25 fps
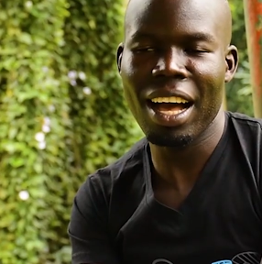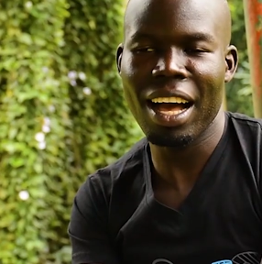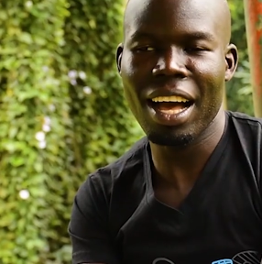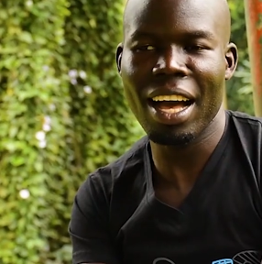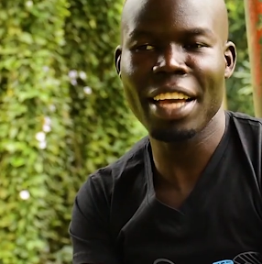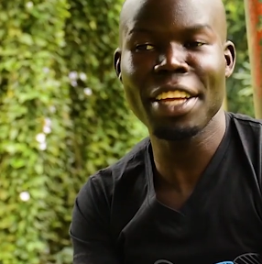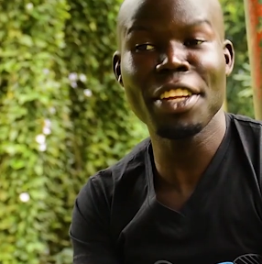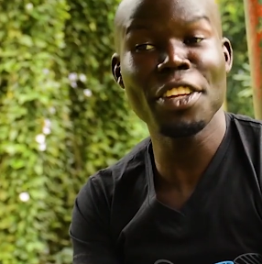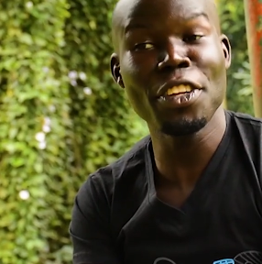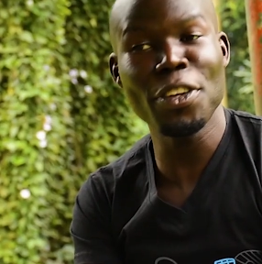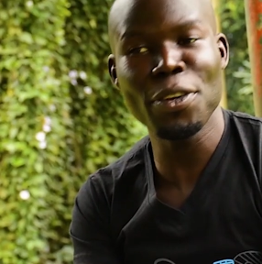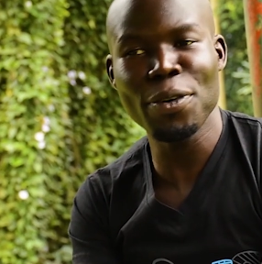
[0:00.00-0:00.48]

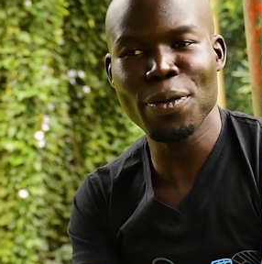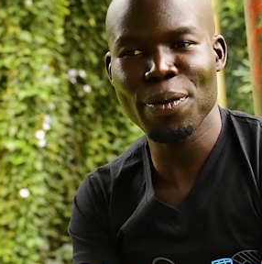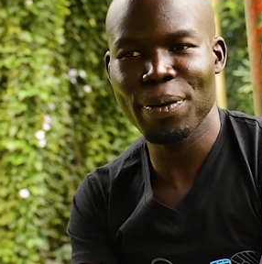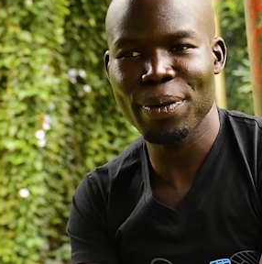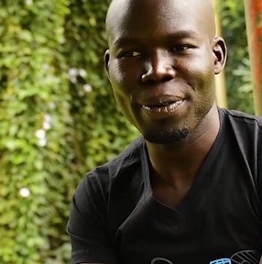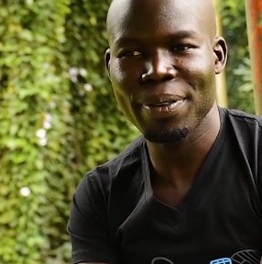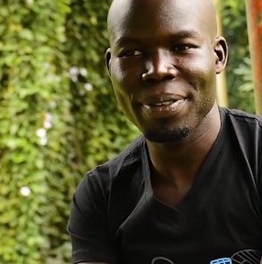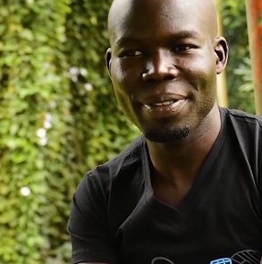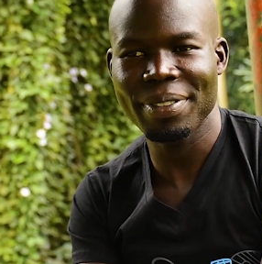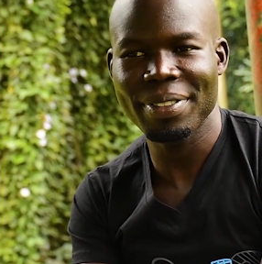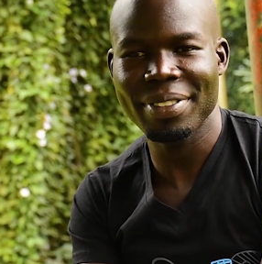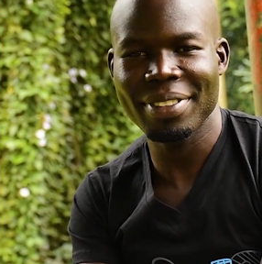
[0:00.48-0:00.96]
I knew
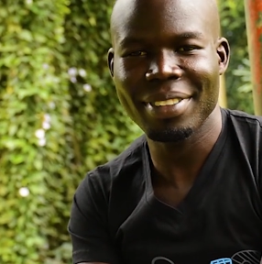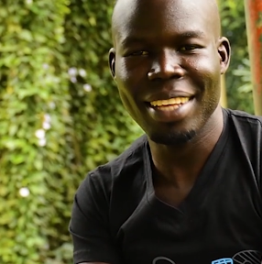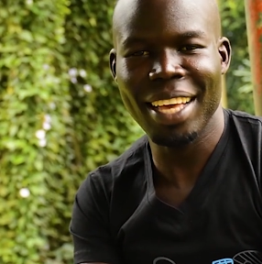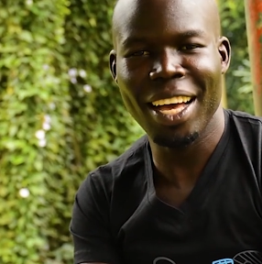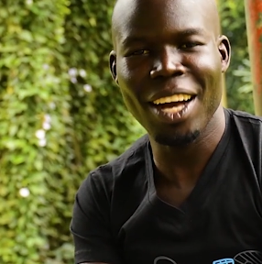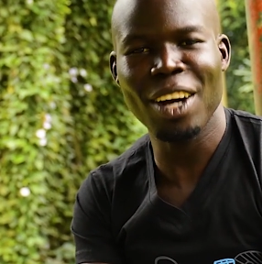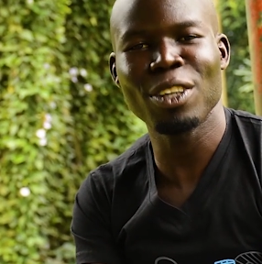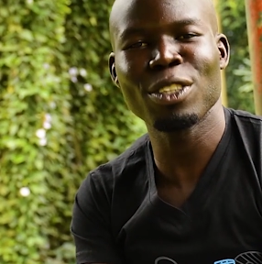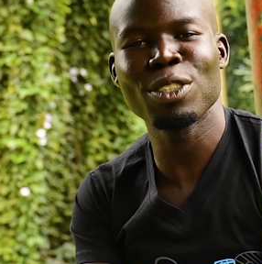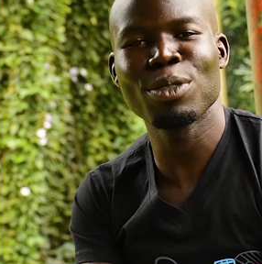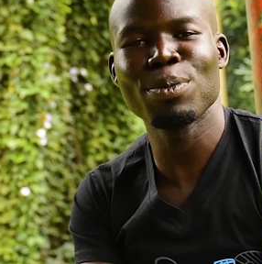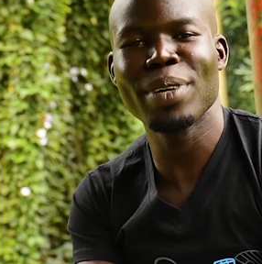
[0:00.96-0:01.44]

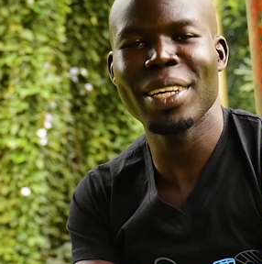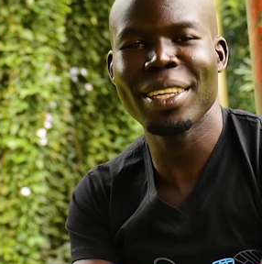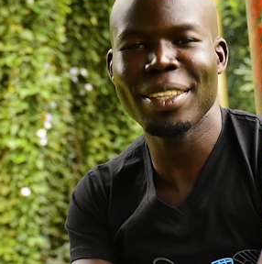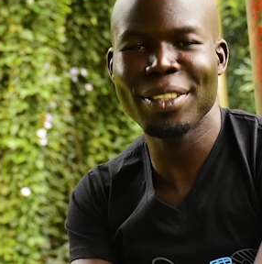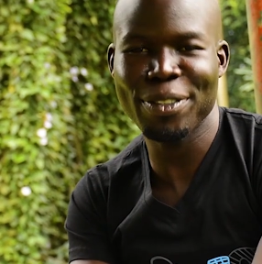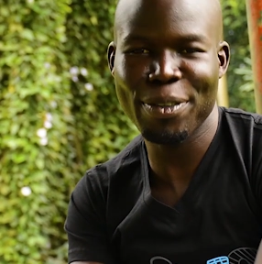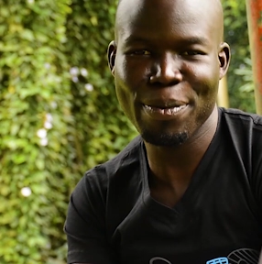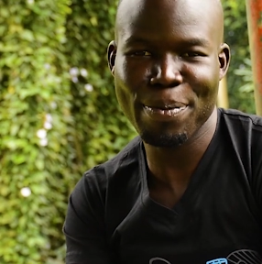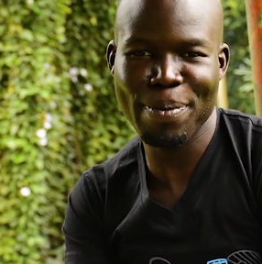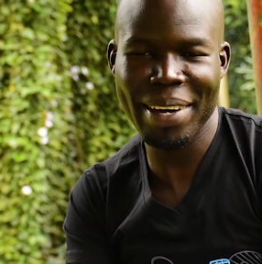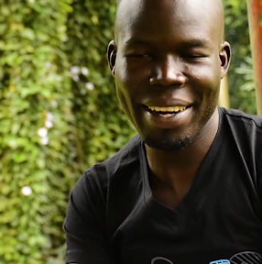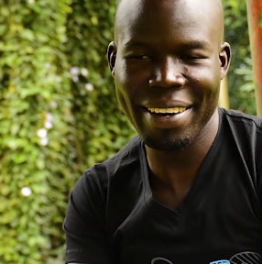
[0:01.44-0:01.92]
I was
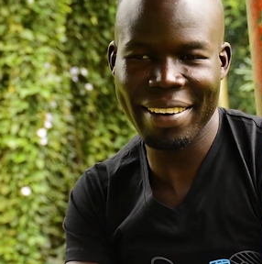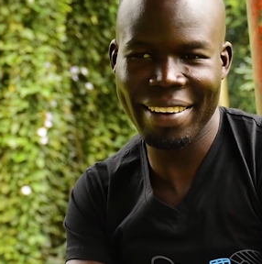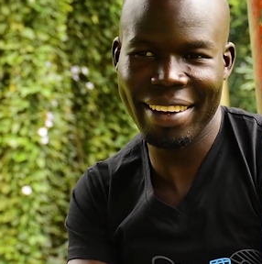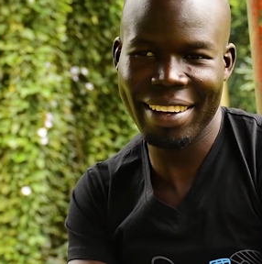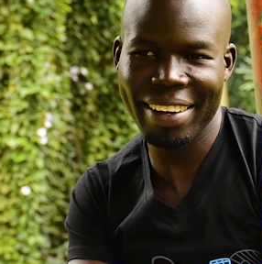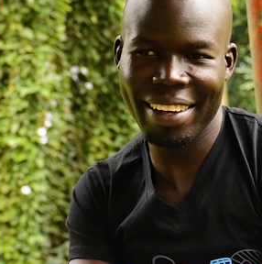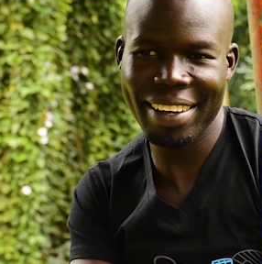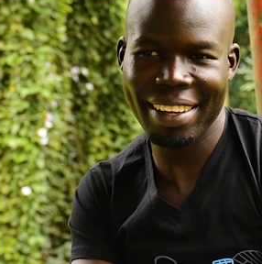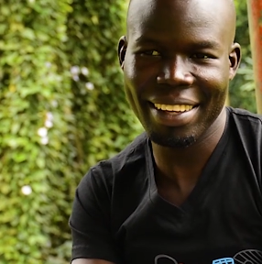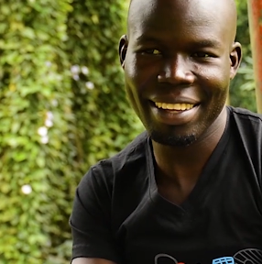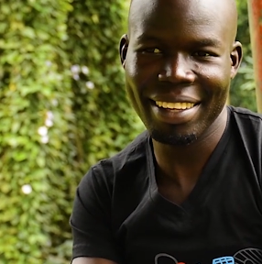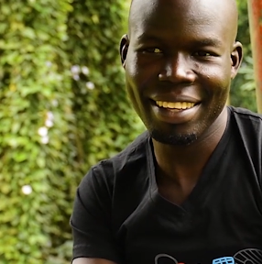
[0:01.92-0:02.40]
meant to marry
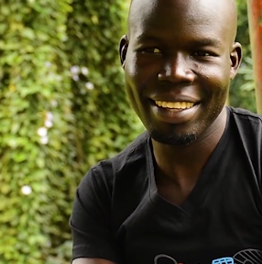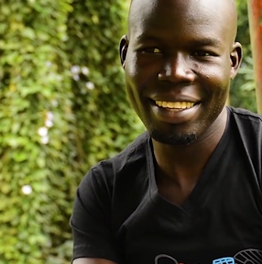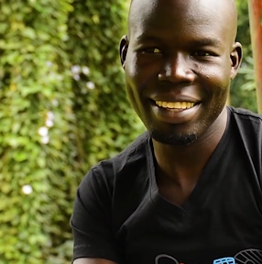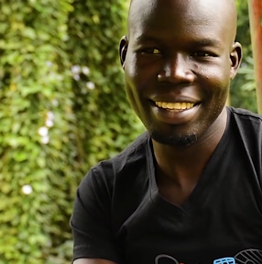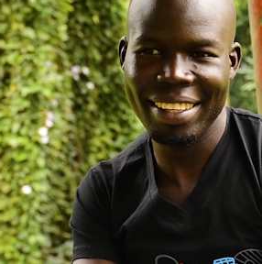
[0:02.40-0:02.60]
her.